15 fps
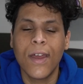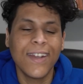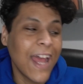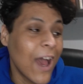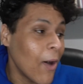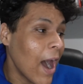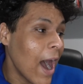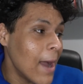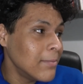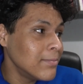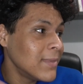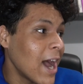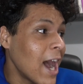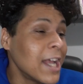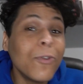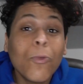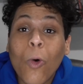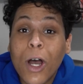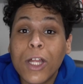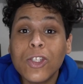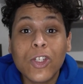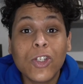Now, I'm not
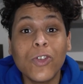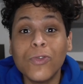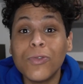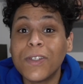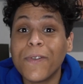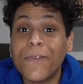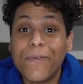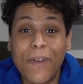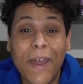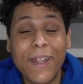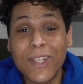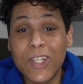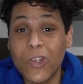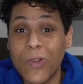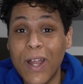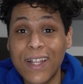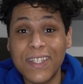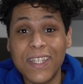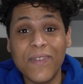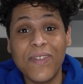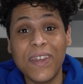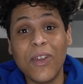one to defend
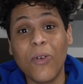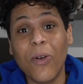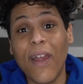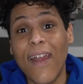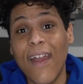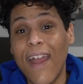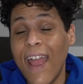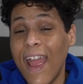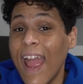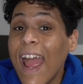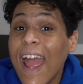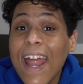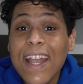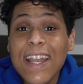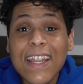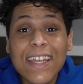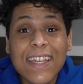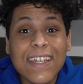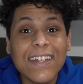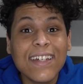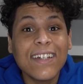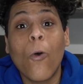DirecTV or
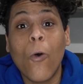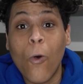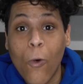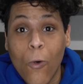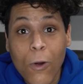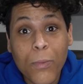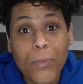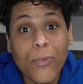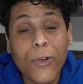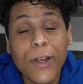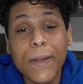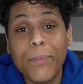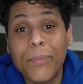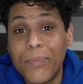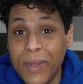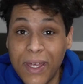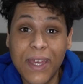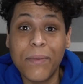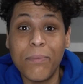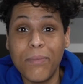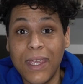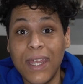any corporate
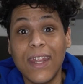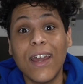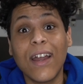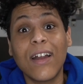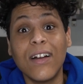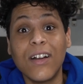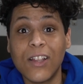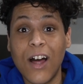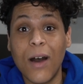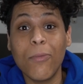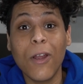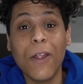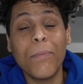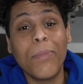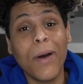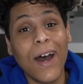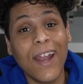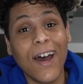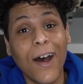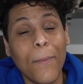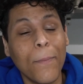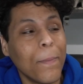big media conglomerate, but
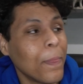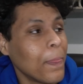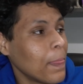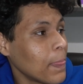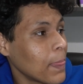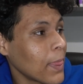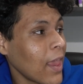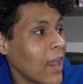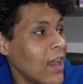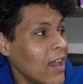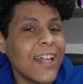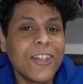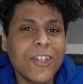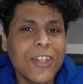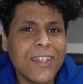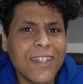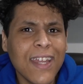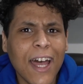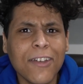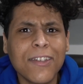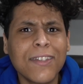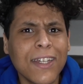I'll
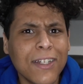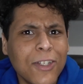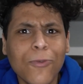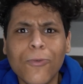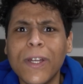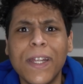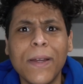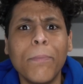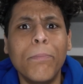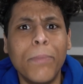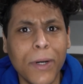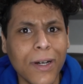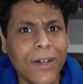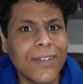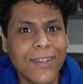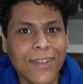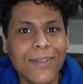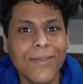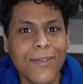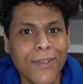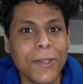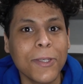stick to reading
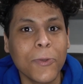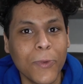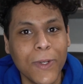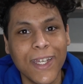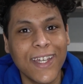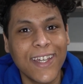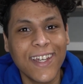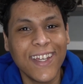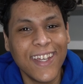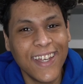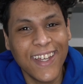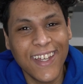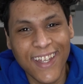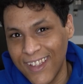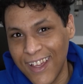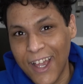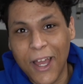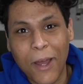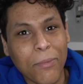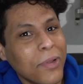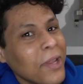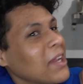books this week. I
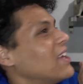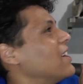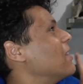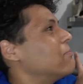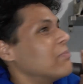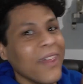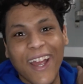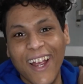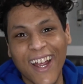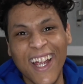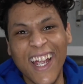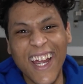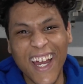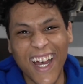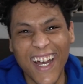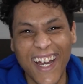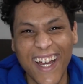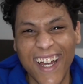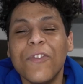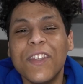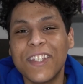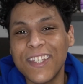got plenty up there.
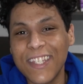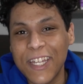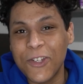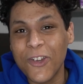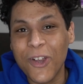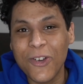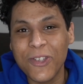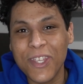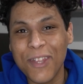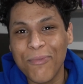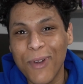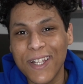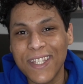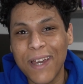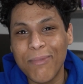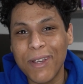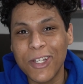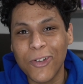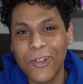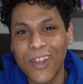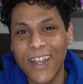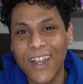This is Adrian Costa, The Breakdown. Make
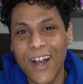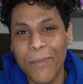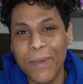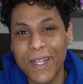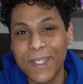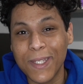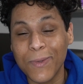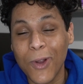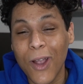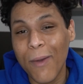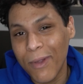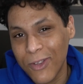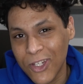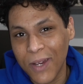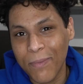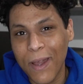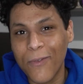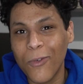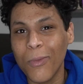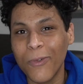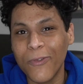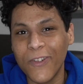sure to like, comment, and subscribe, and check back
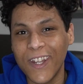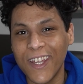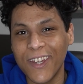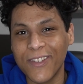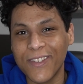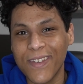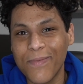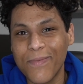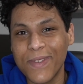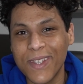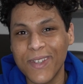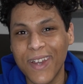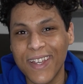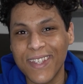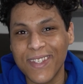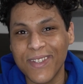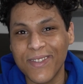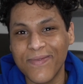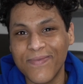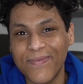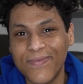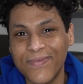for more videos. See you guys soon.